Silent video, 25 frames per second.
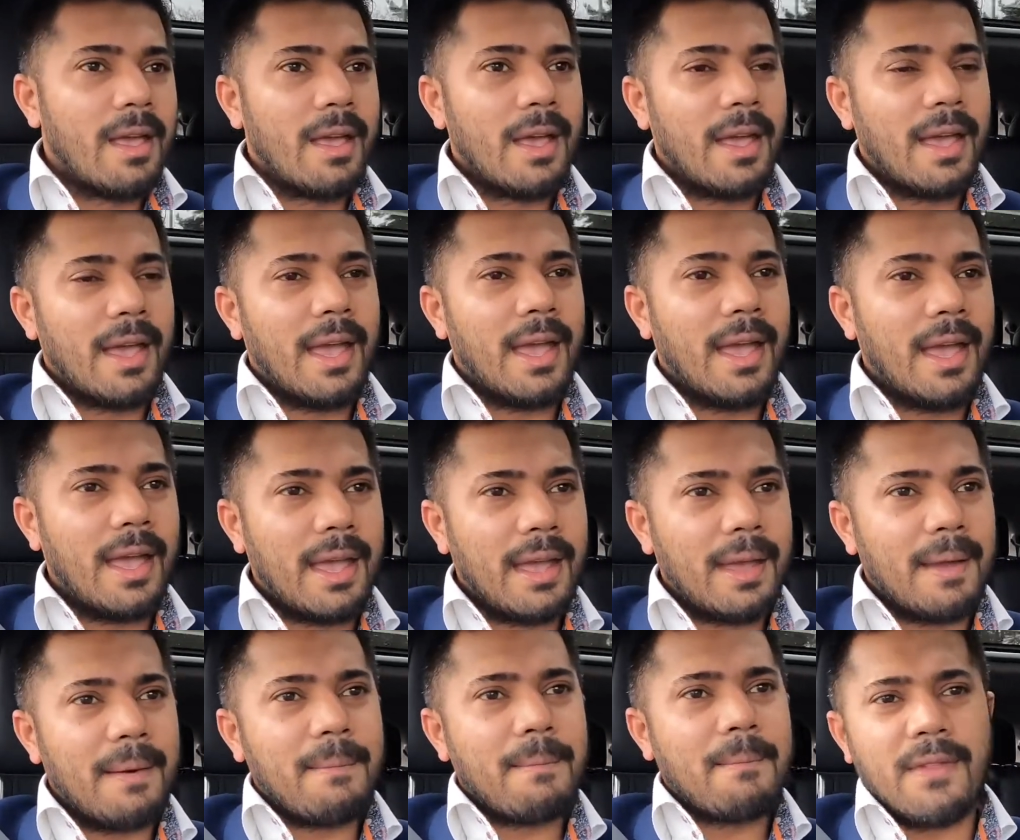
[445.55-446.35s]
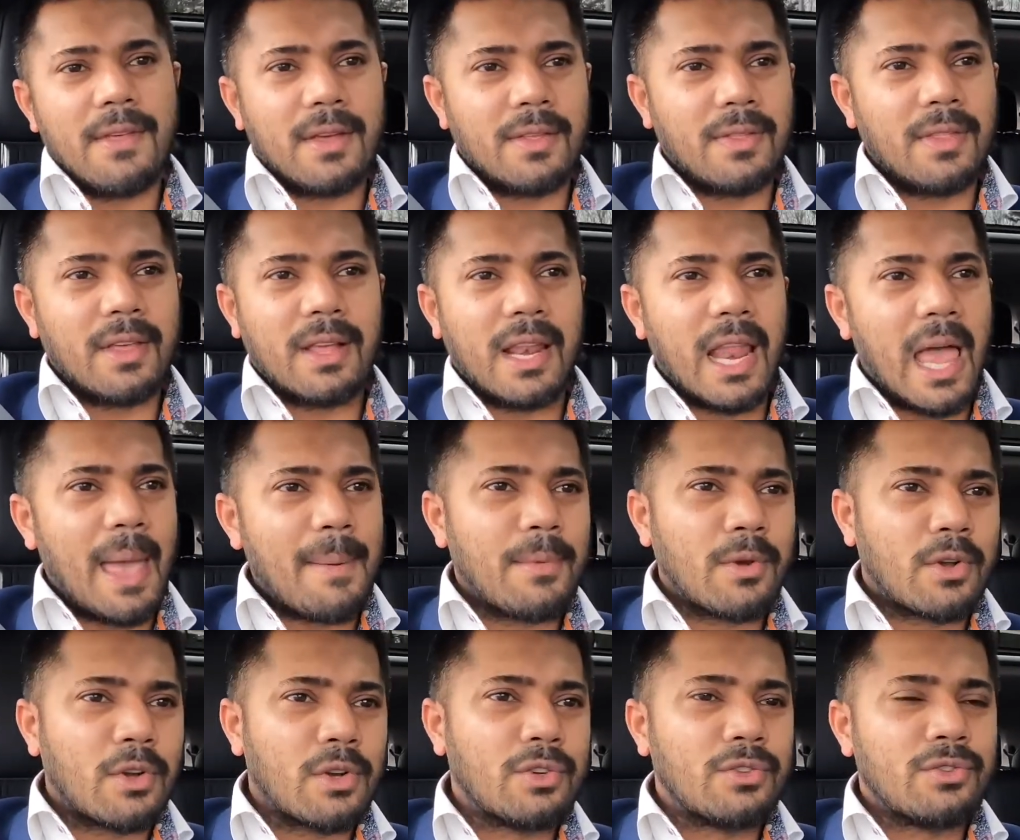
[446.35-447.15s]
The
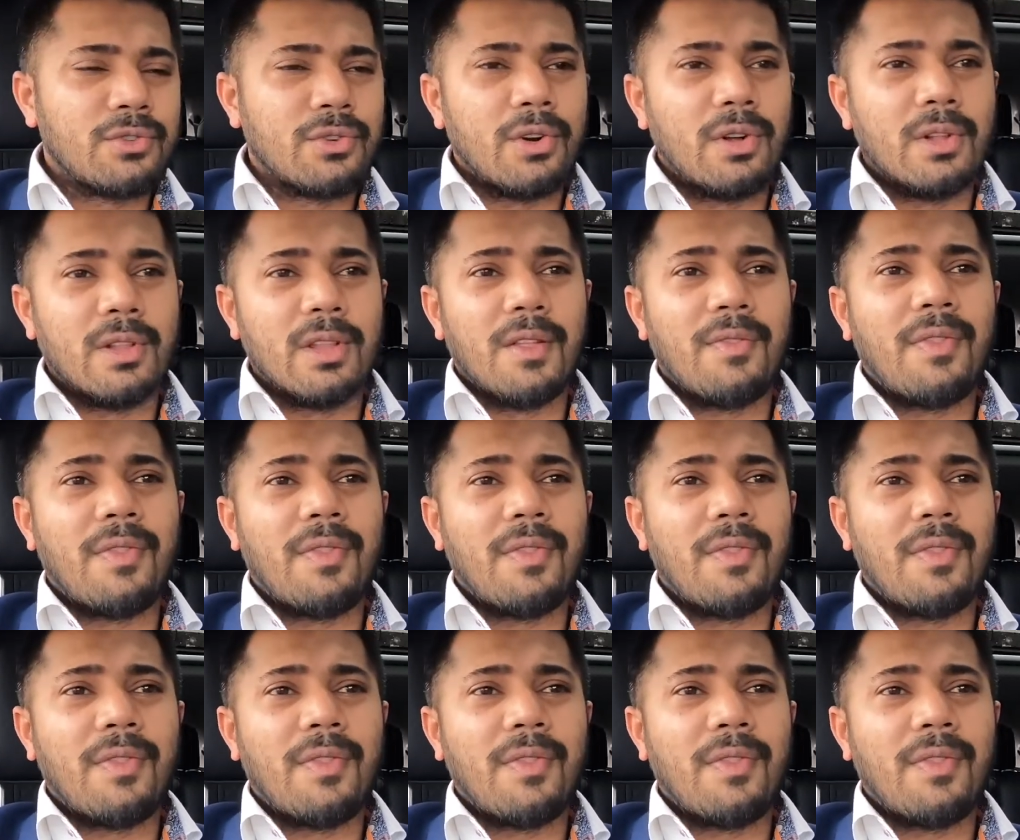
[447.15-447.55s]
climate control,